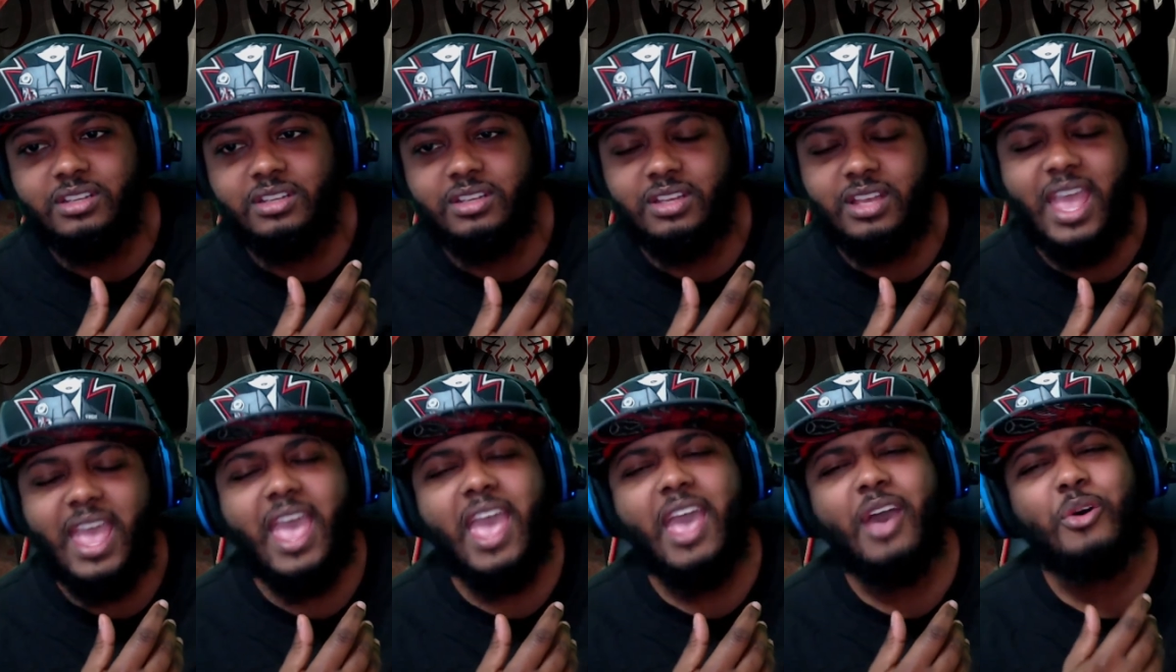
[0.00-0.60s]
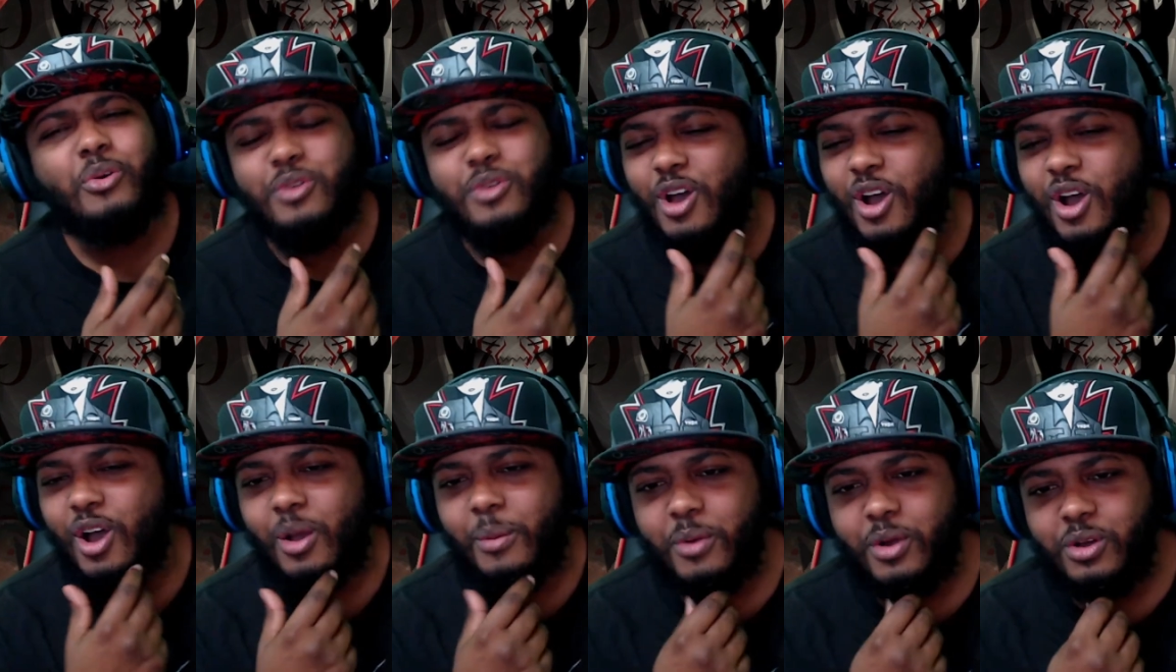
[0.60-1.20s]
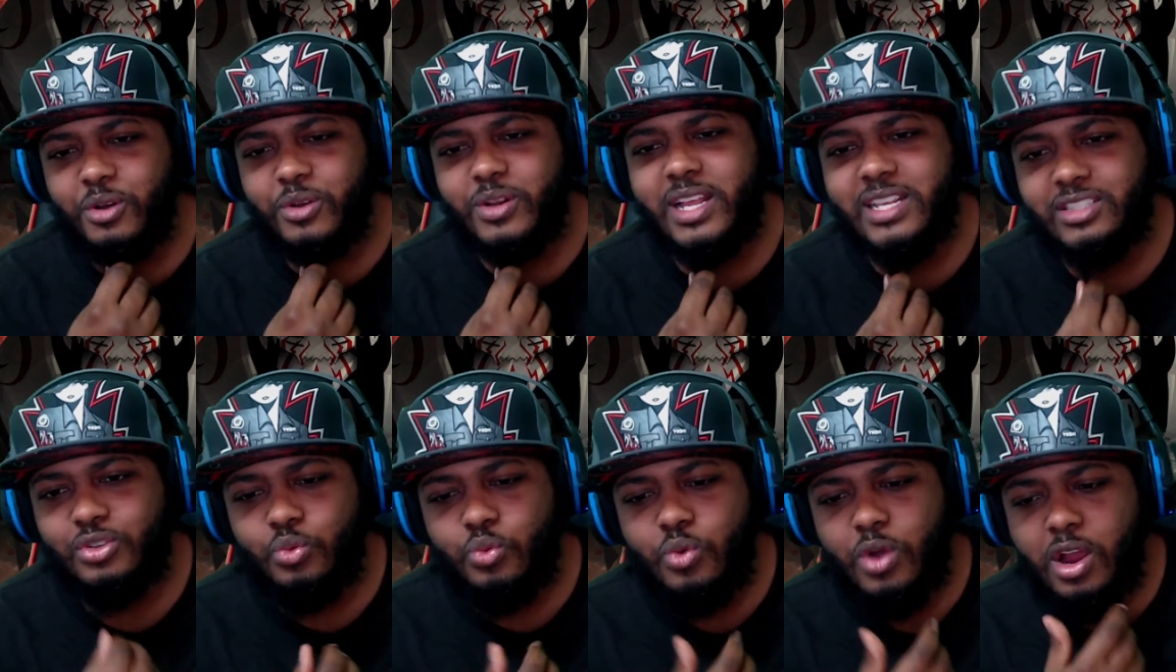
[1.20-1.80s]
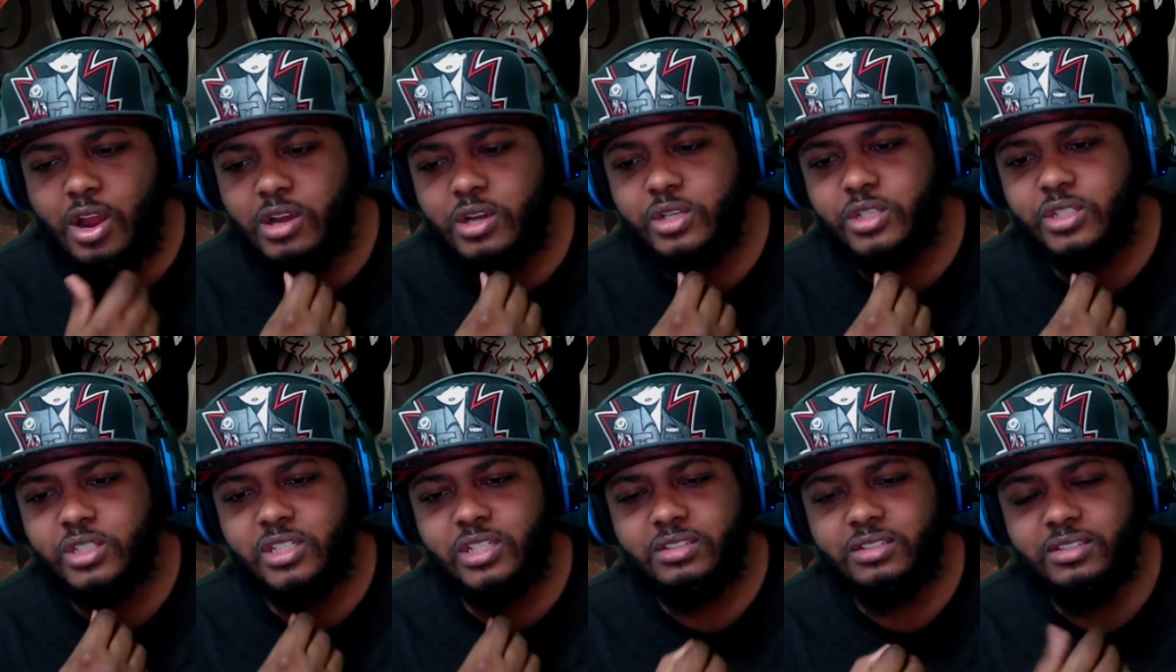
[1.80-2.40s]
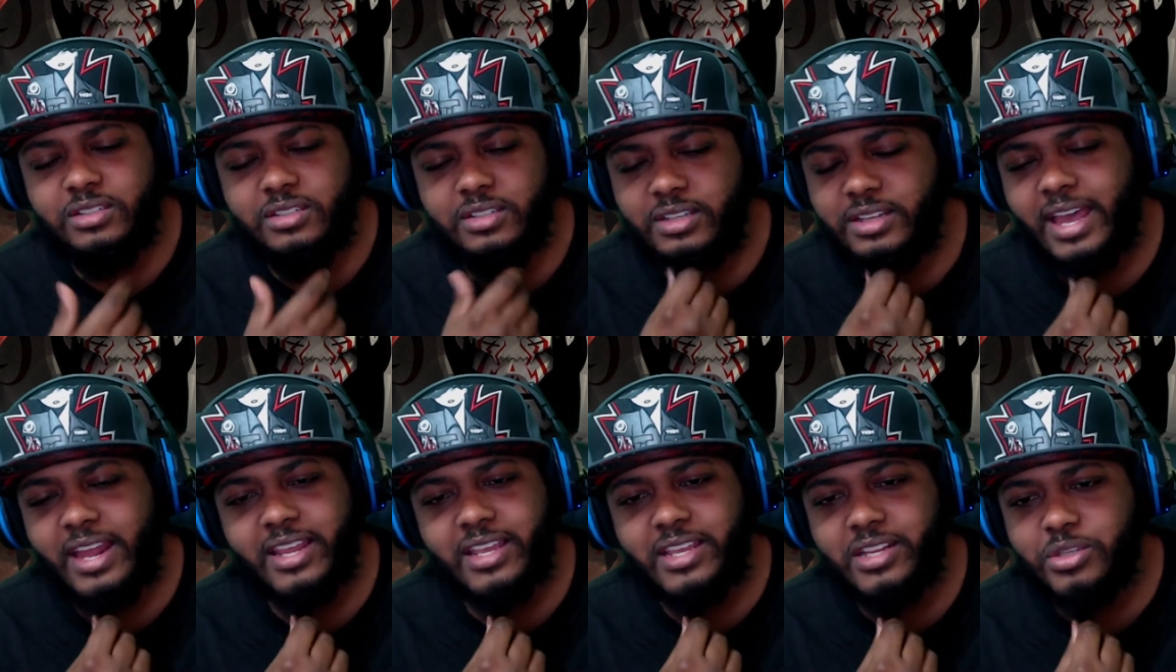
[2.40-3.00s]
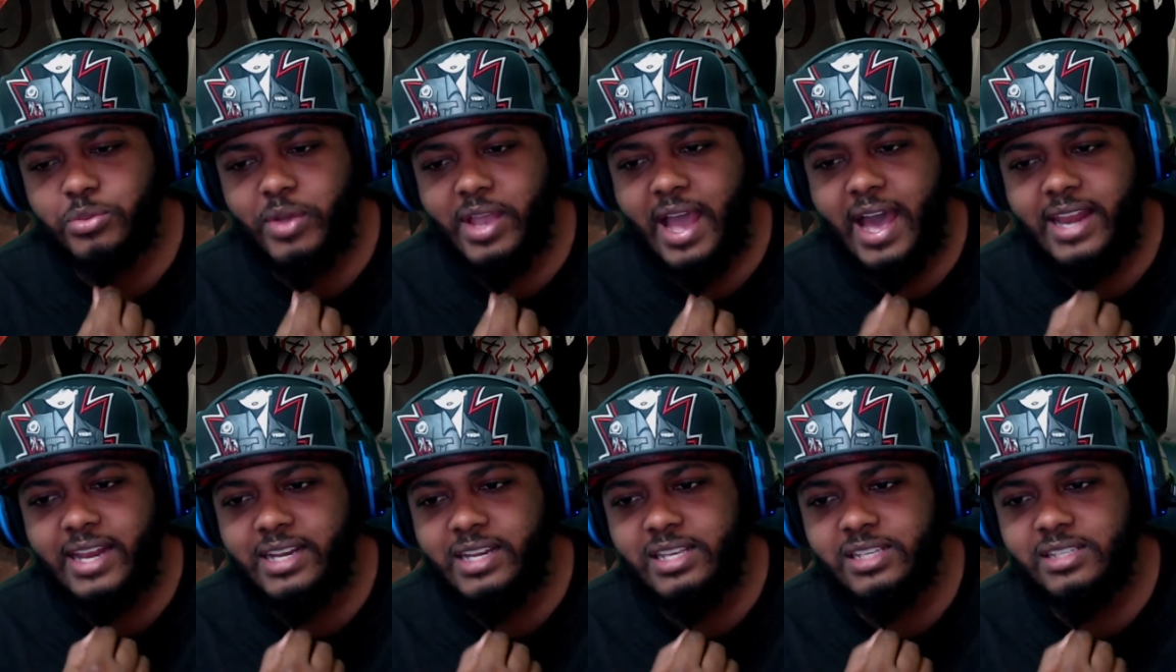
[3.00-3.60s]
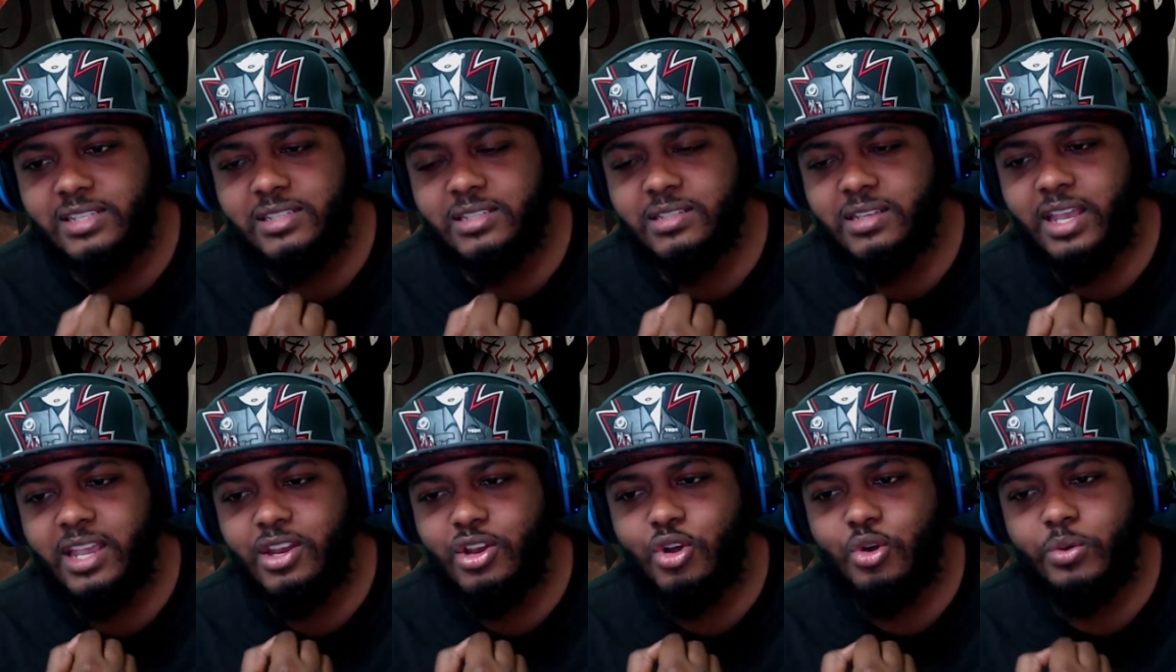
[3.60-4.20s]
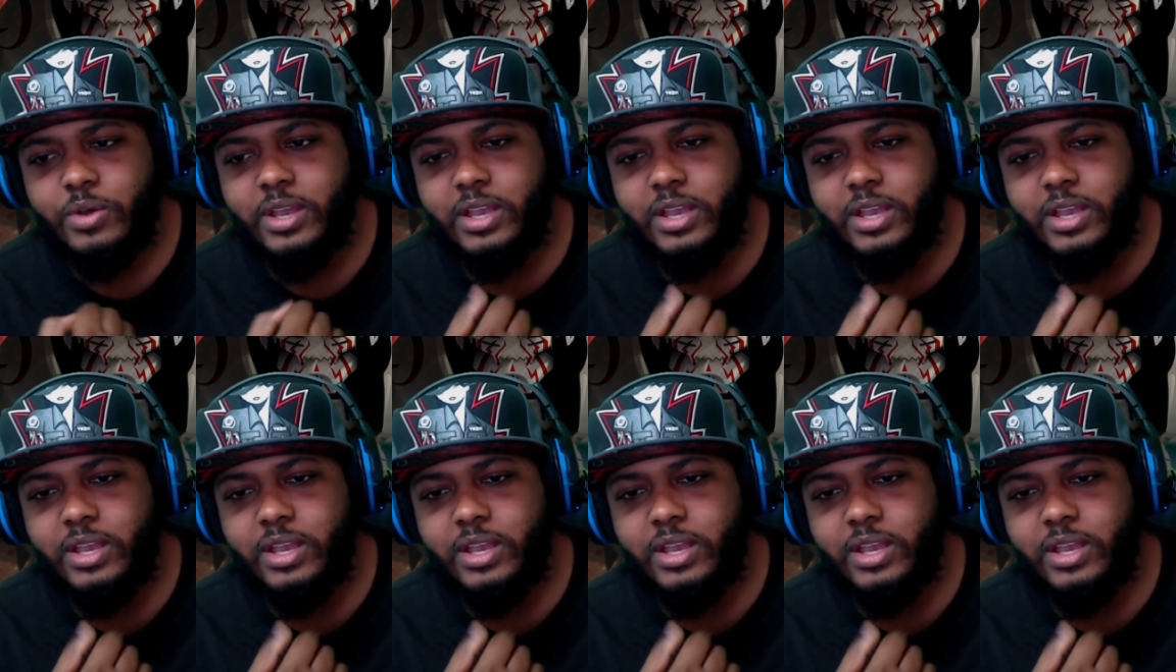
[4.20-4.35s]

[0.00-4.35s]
Hell no, bro. That's the worst. You gotta get some way out of this. Ain't no way.